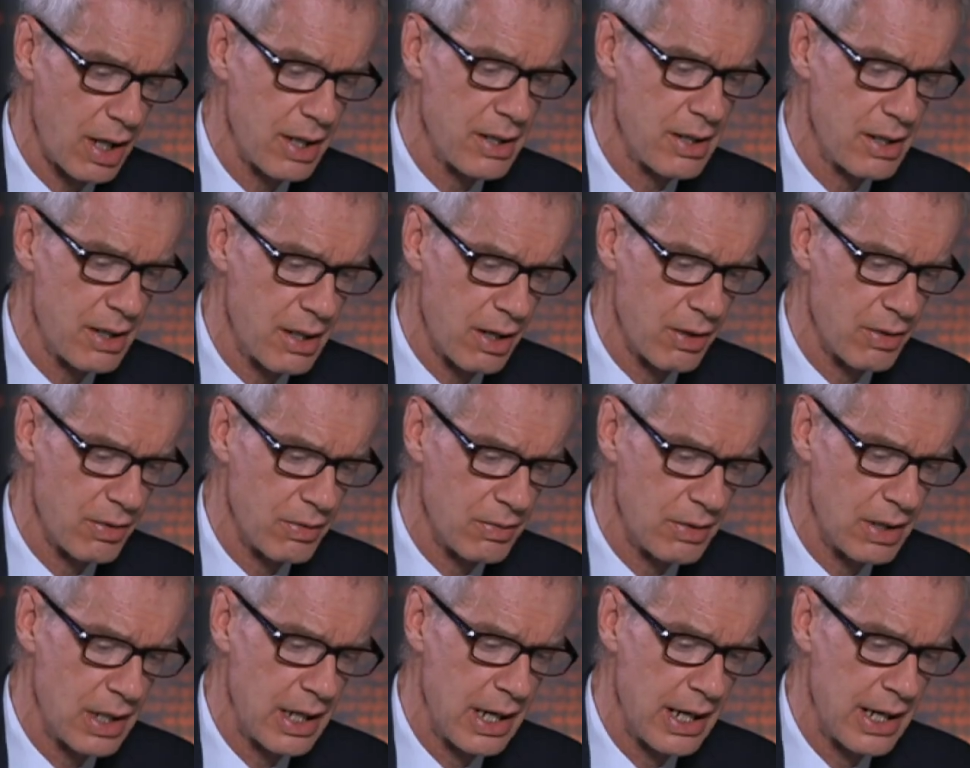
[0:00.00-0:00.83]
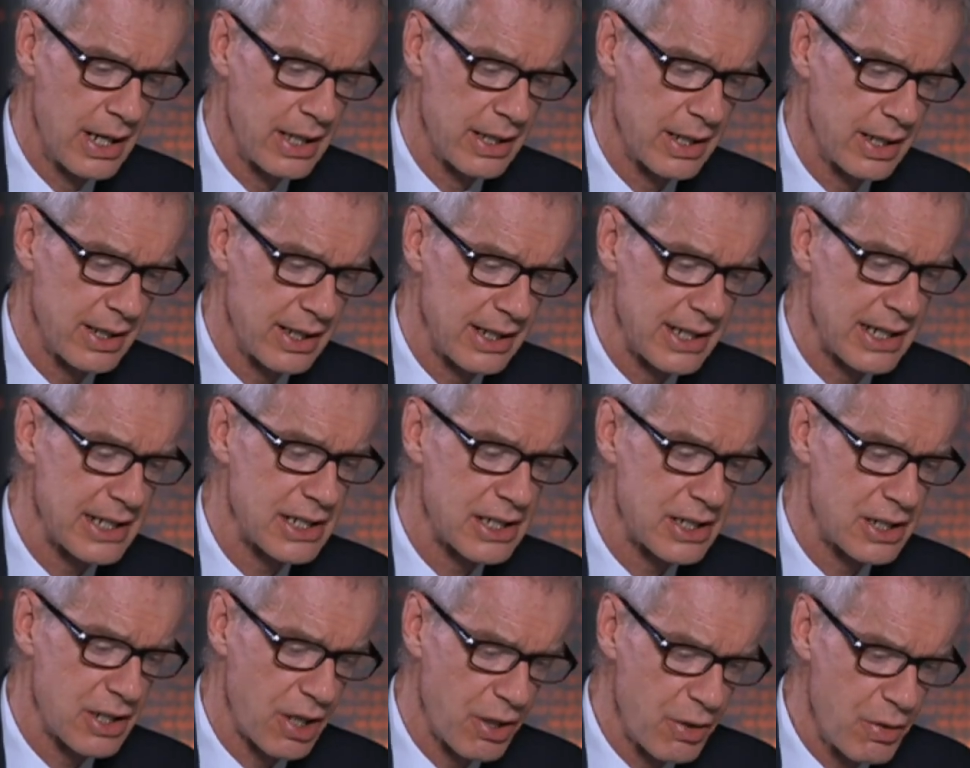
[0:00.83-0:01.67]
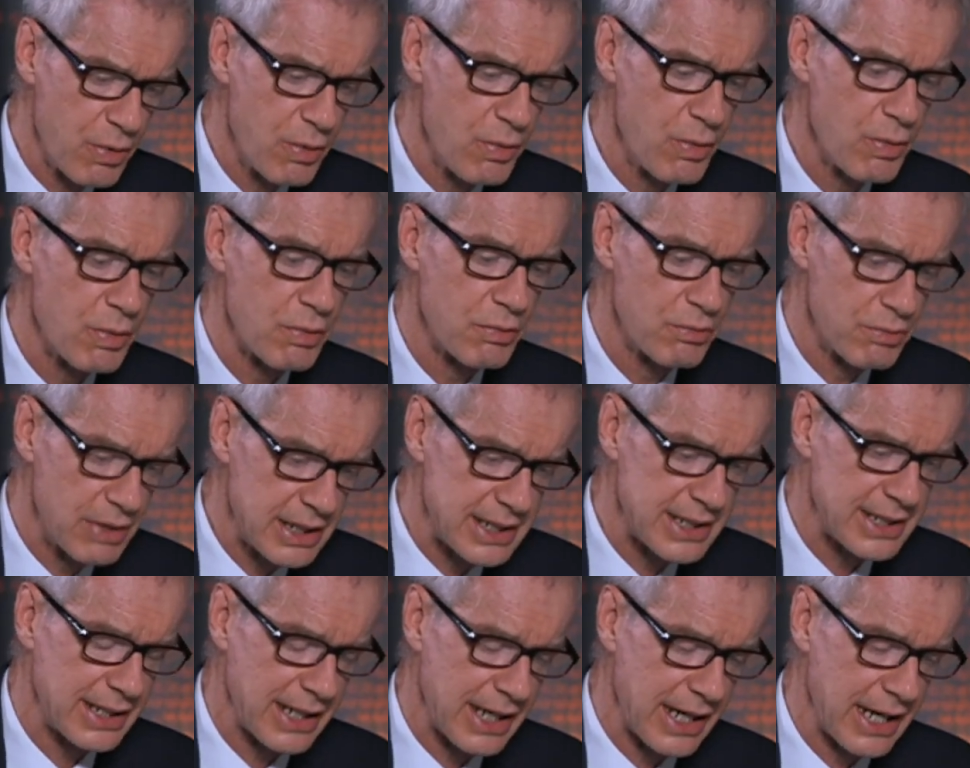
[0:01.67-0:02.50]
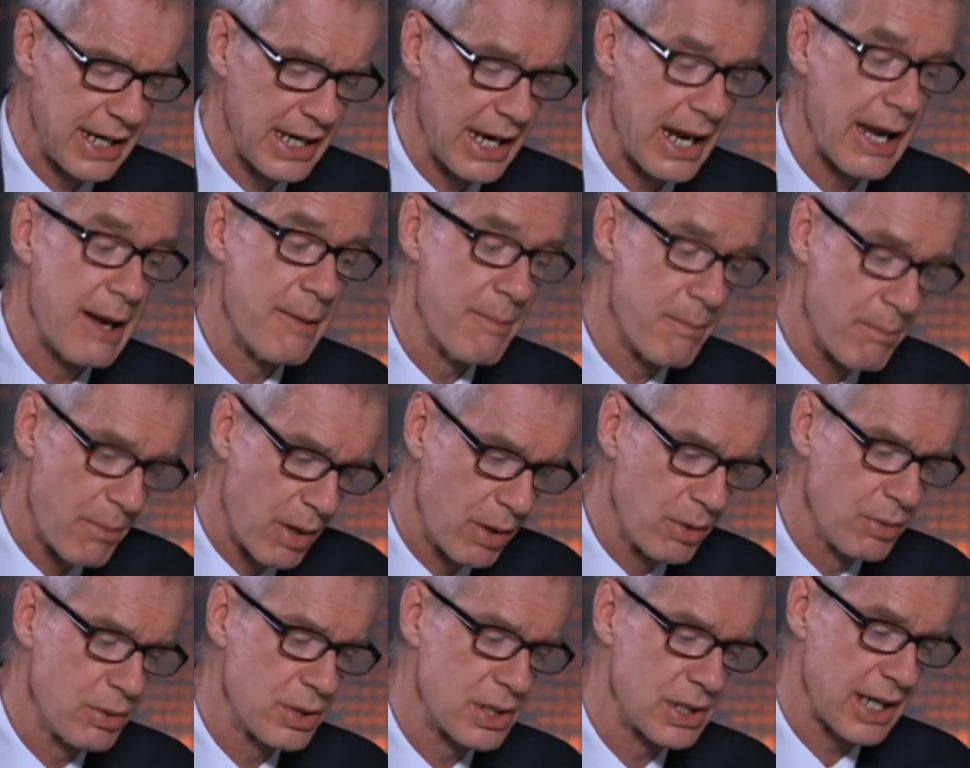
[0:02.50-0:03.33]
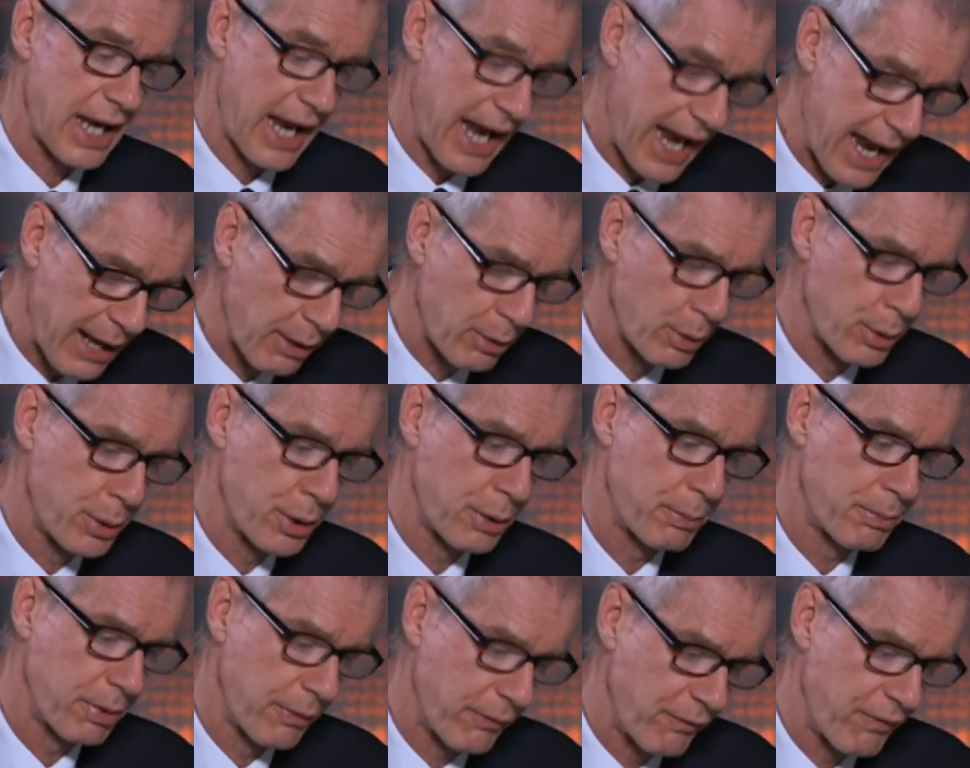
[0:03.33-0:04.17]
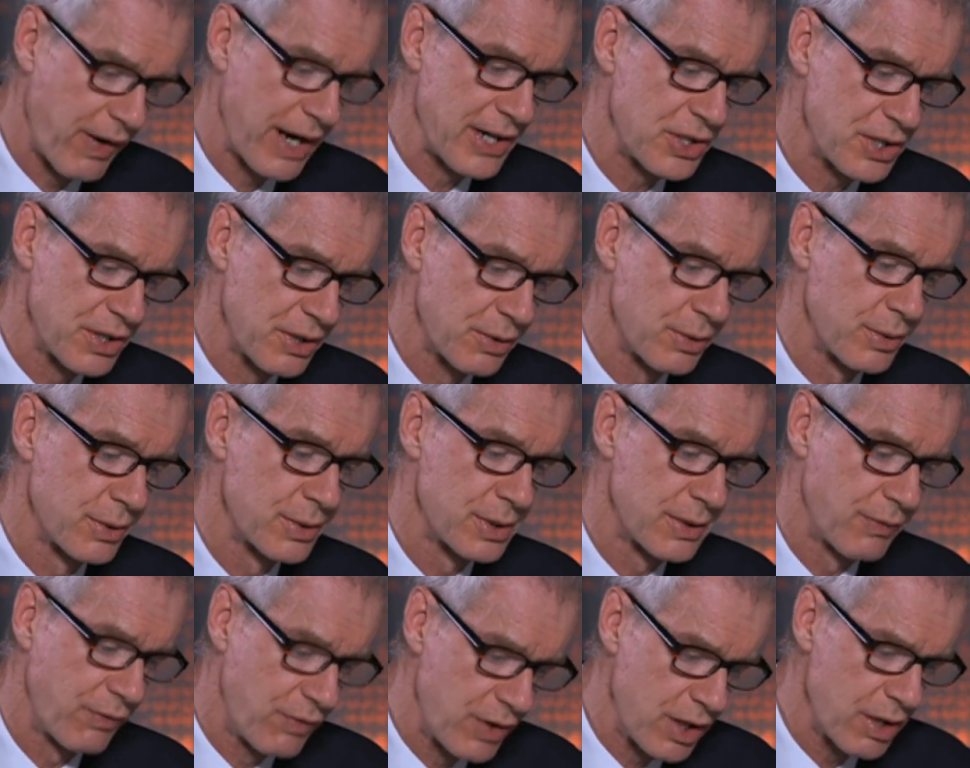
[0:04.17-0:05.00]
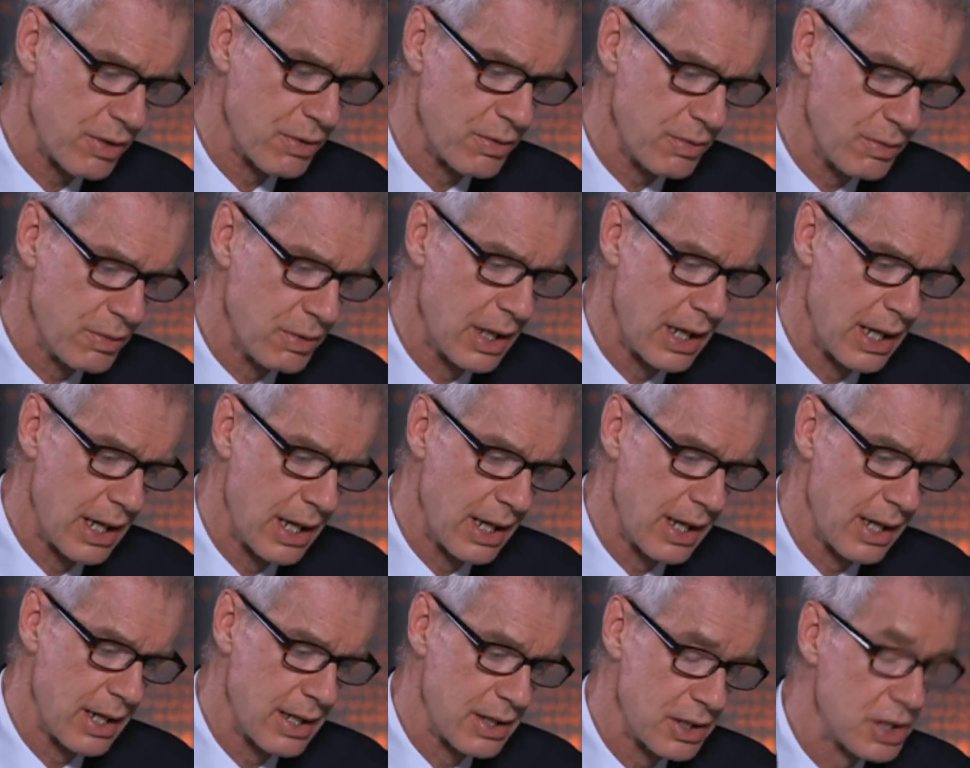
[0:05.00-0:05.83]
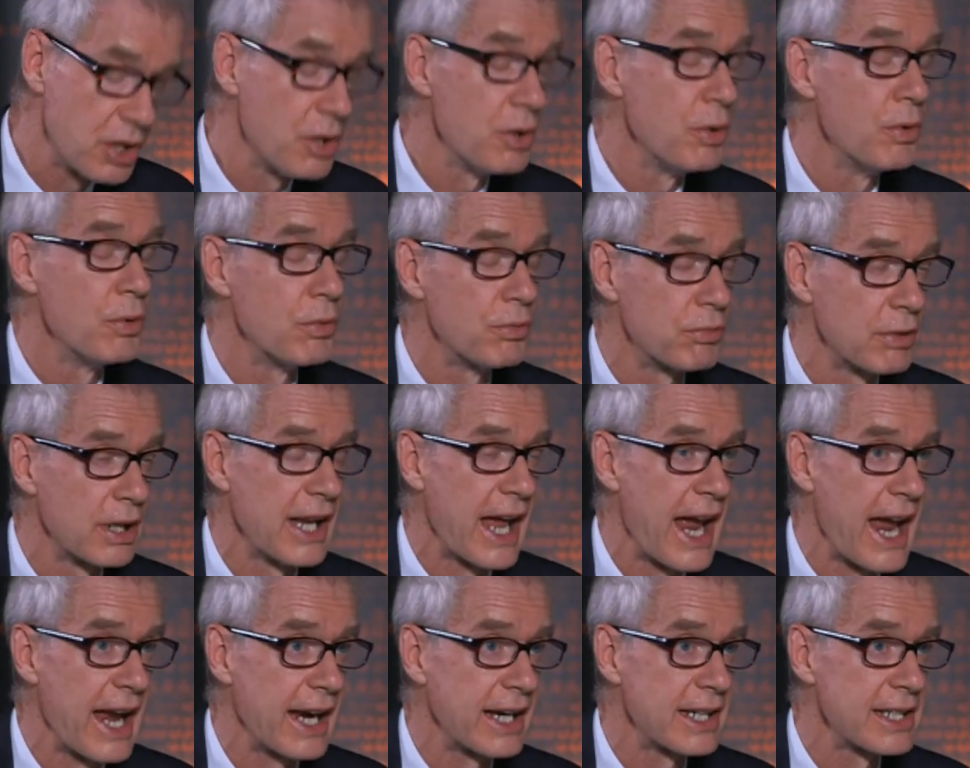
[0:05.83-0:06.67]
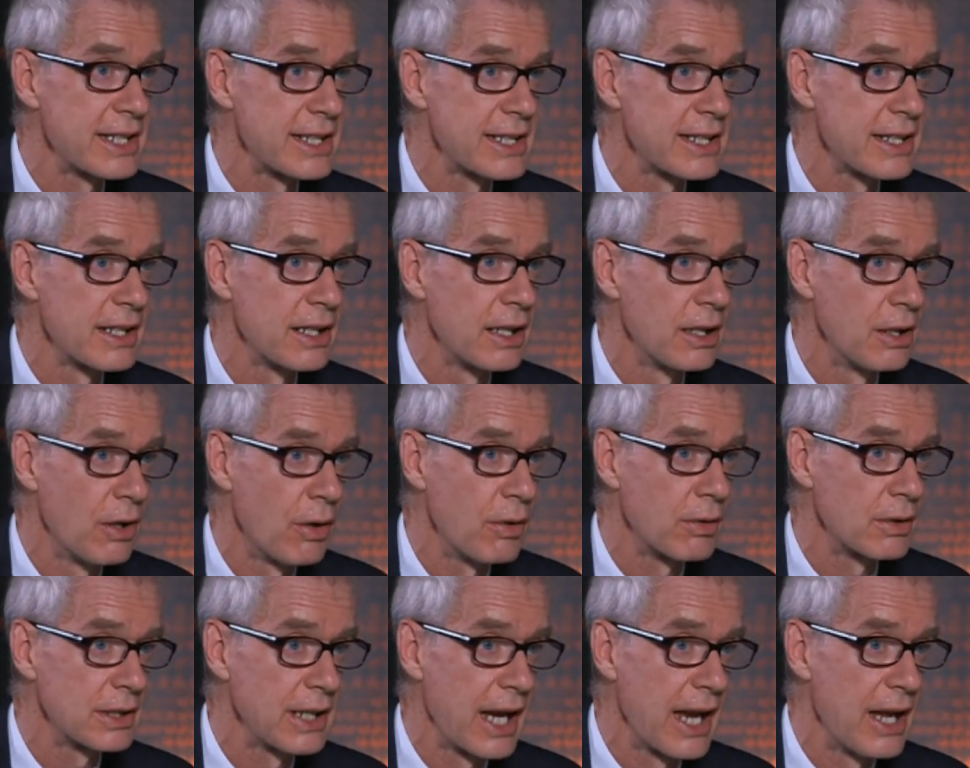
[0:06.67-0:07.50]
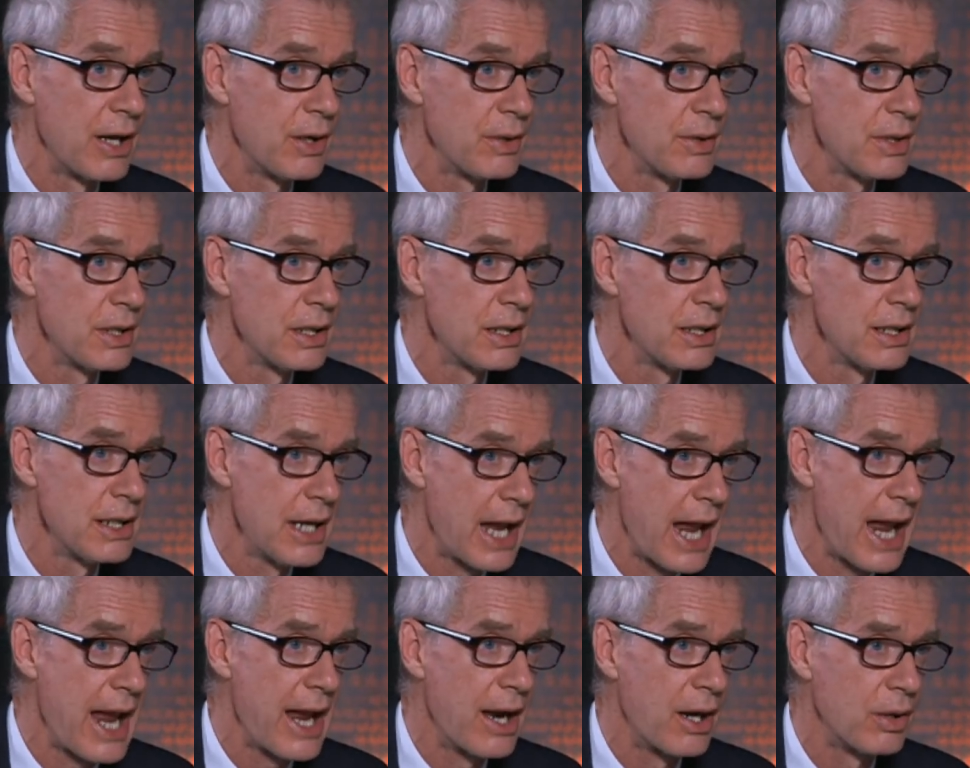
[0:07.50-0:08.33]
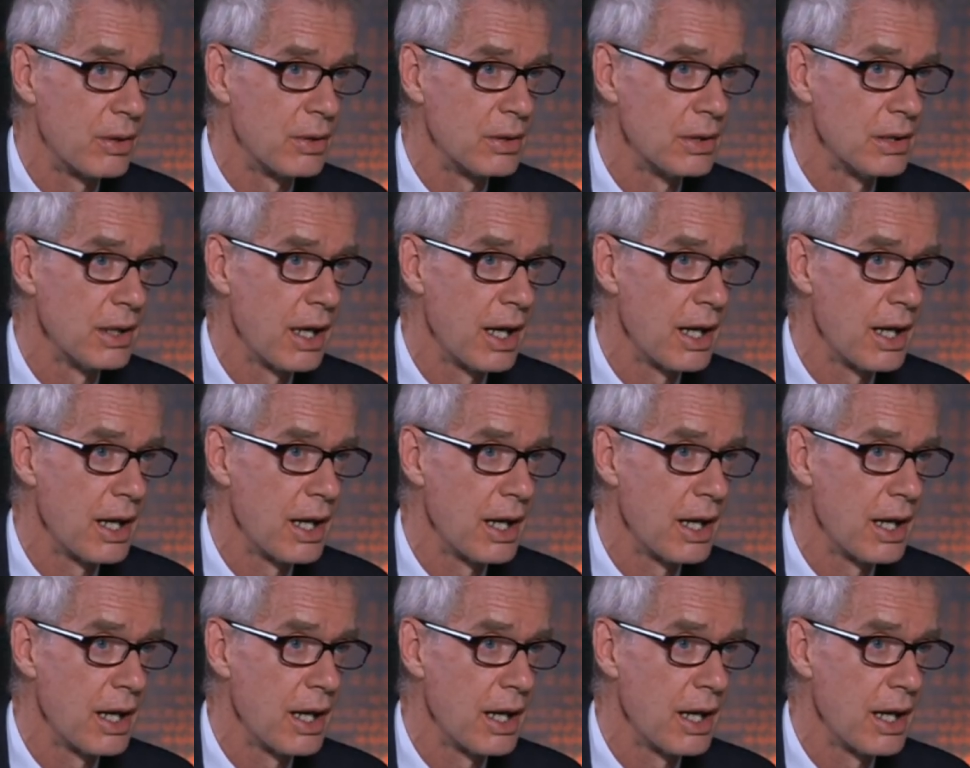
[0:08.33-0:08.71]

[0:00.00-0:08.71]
unknown that it is too risky, in most health professionals' view, to relax lockdown now.